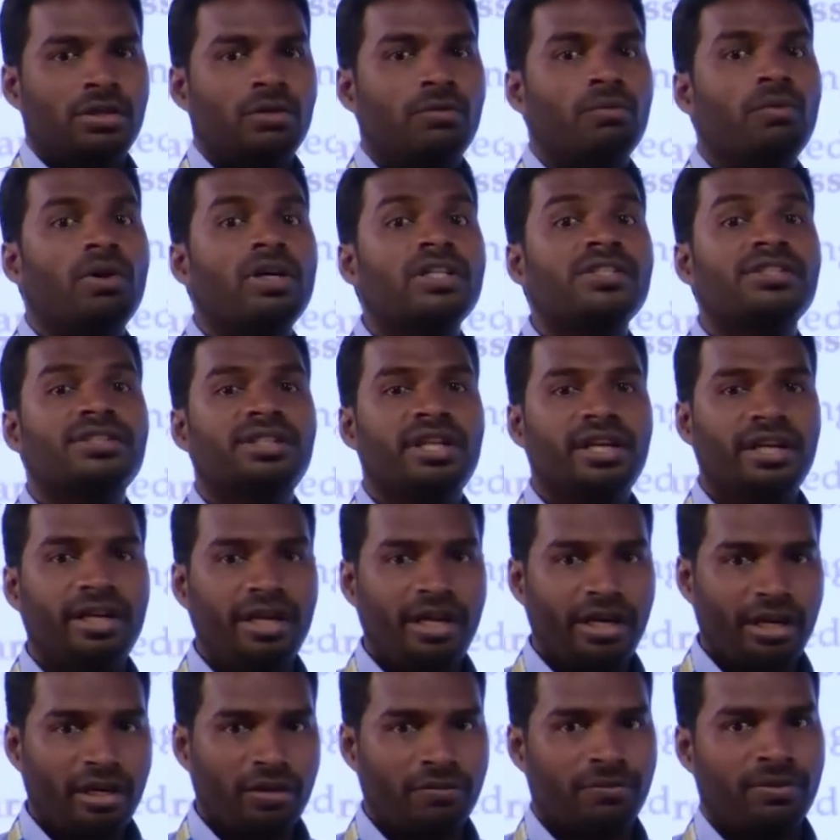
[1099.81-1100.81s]
What is the
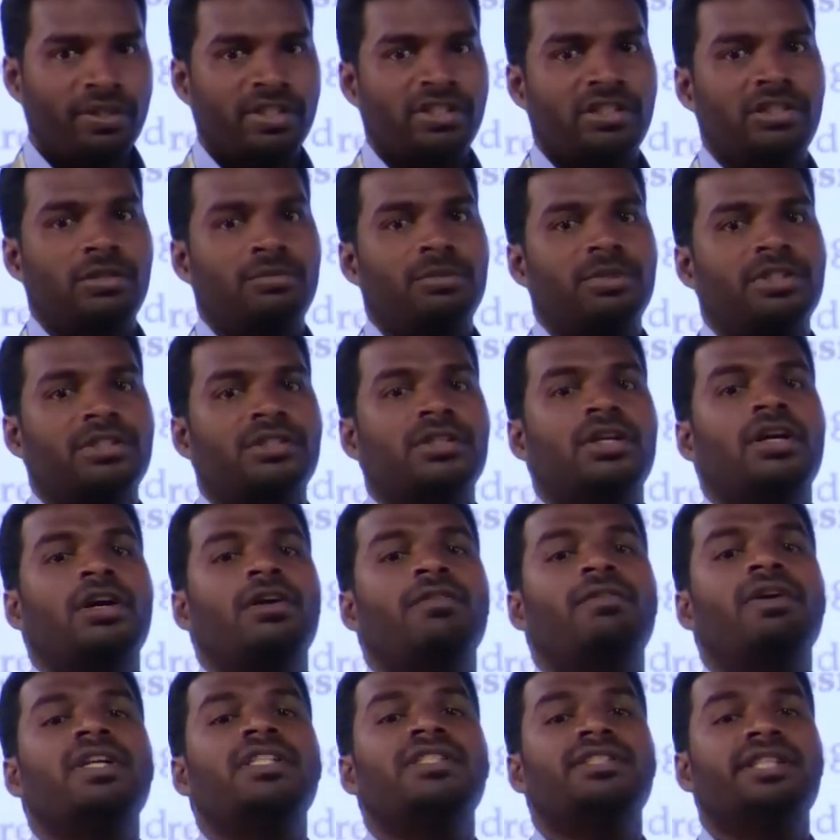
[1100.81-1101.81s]
need of customers?
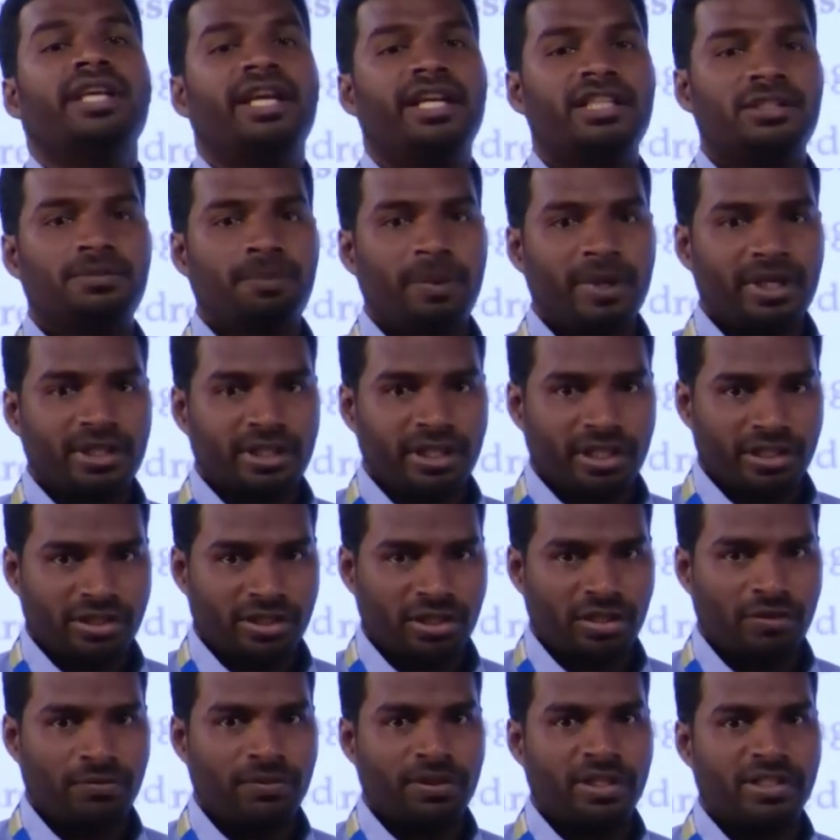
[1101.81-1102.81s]
What is the
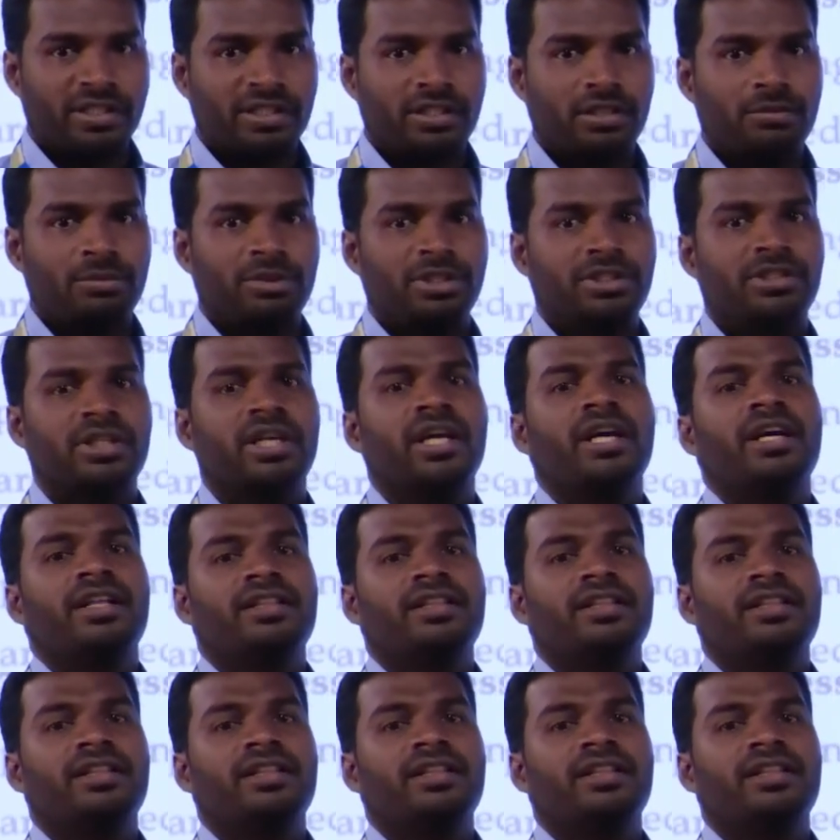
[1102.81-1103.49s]
expectation of customers?